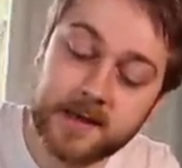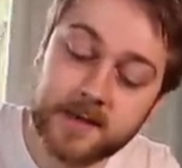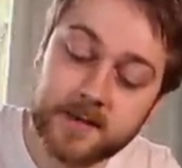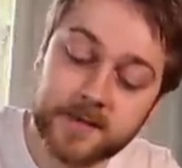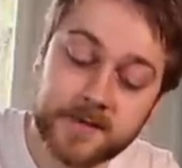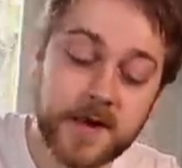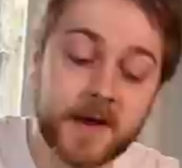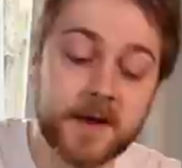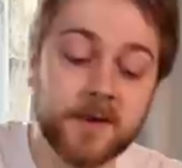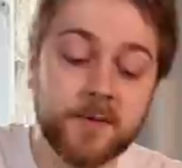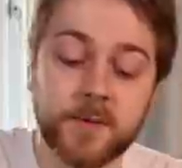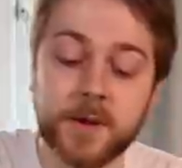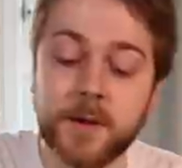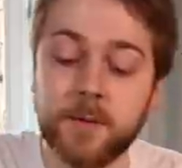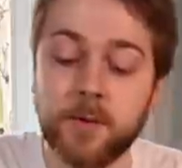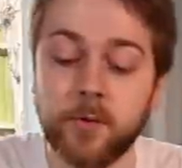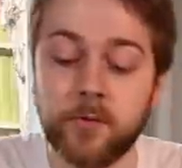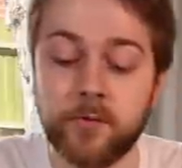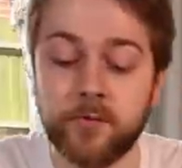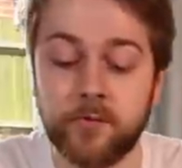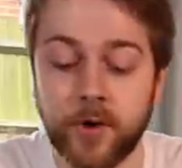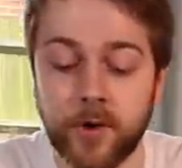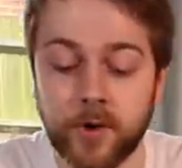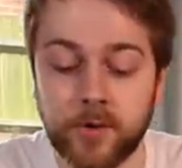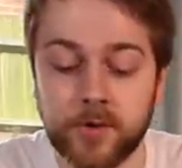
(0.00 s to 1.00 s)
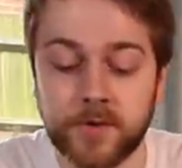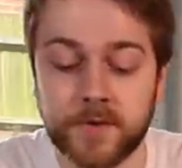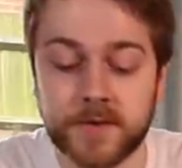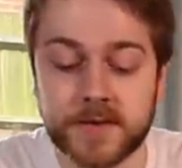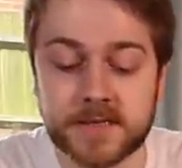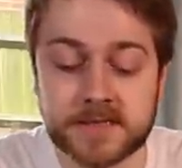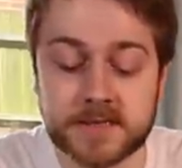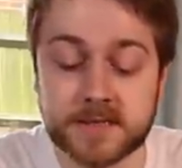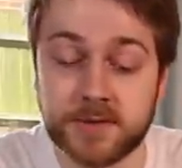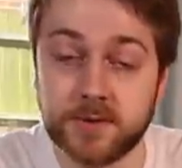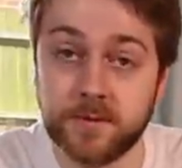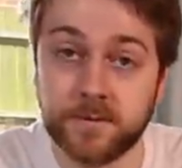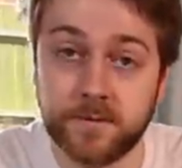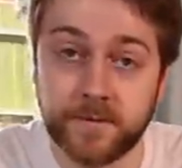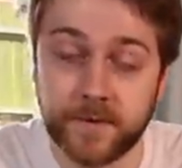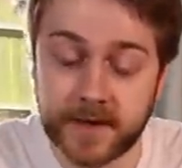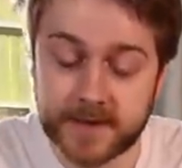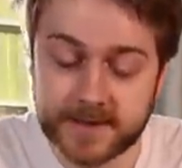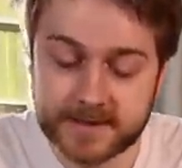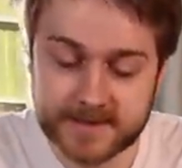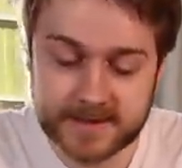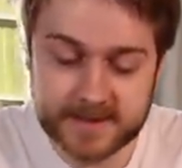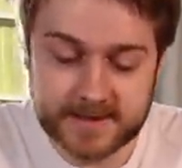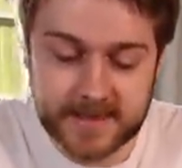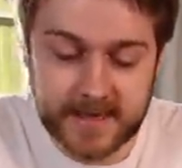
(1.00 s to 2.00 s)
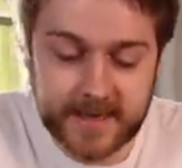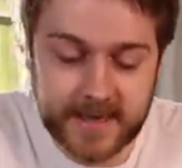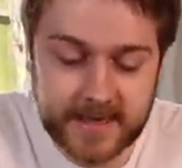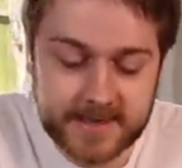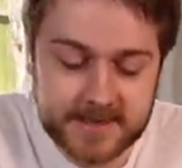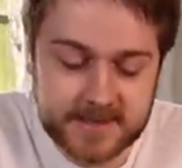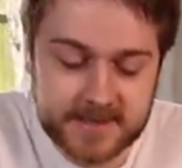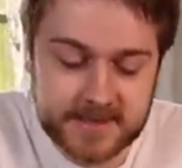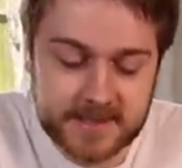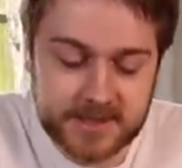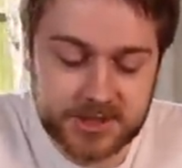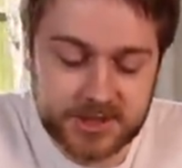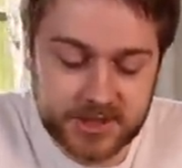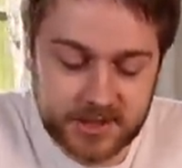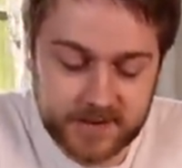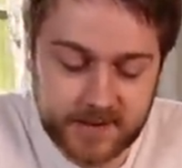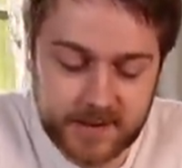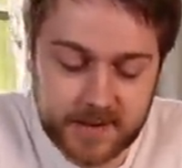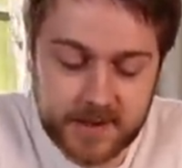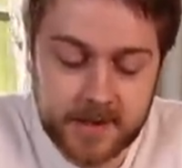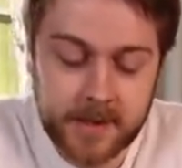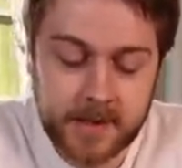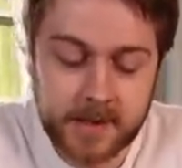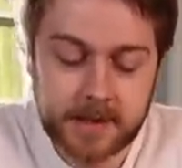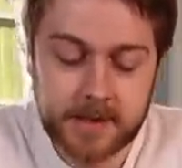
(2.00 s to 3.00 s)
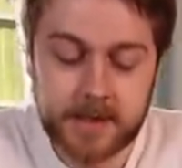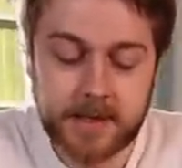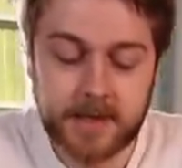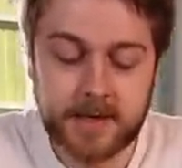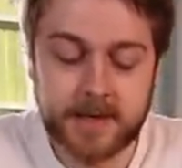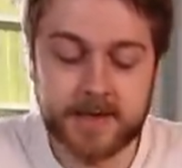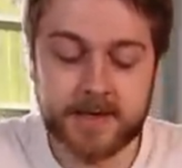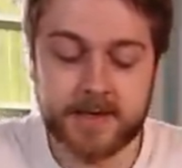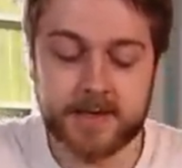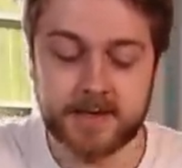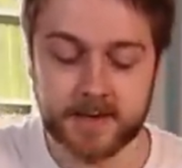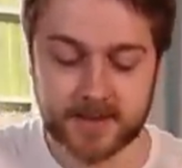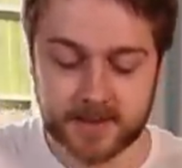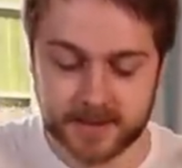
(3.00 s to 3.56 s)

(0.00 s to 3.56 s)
Then we will roll these two fighters against each other like